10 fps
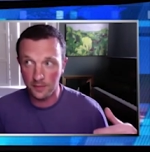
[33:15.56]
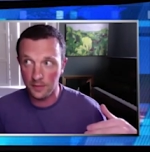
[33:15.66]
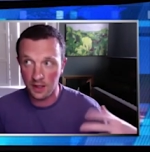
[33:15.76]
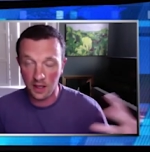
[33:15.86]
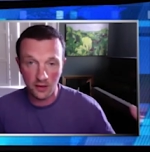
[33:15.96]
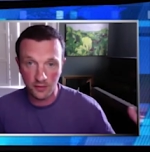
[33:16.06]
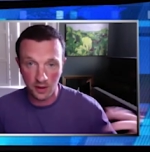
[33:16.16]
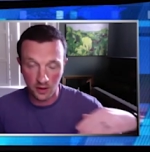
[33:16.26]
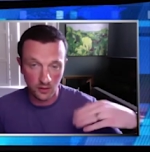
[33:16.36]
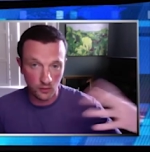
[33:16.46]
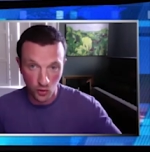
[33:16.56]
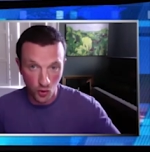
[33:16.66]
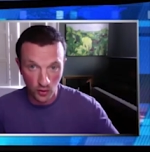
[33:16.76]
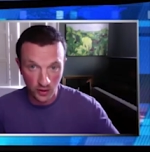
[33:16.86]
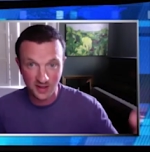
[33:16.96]
live
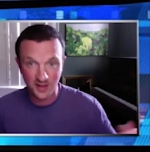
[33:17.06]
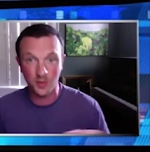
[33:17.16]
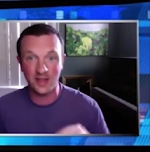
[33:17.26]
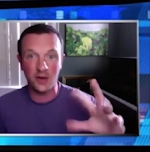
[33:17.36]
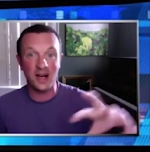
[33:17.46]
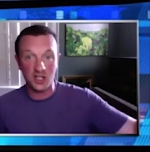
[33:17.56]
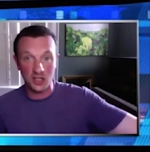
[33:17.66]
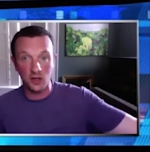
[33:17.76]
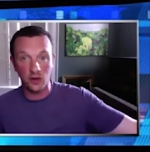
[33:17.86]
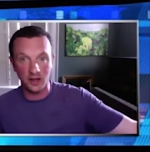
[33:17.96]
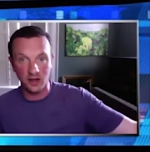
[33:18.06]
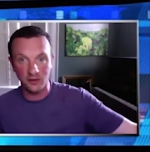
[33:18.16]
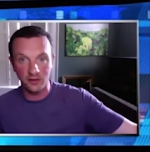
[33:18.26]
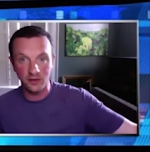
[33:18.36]
recordings without actually going live.